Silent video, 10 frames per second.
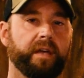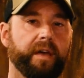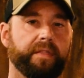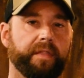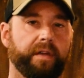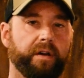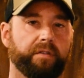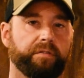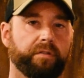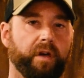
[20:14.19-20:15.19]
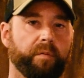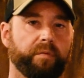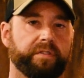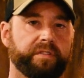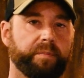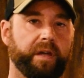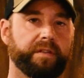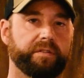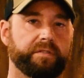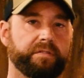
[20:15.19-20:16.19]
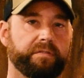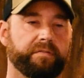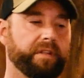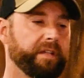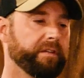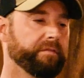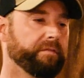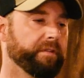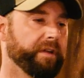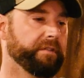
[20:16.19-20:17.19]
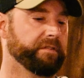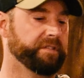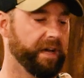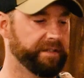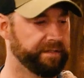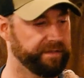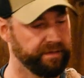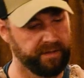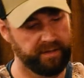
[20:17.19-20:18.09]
and then they also come with the spacers to fill in for the other sizes.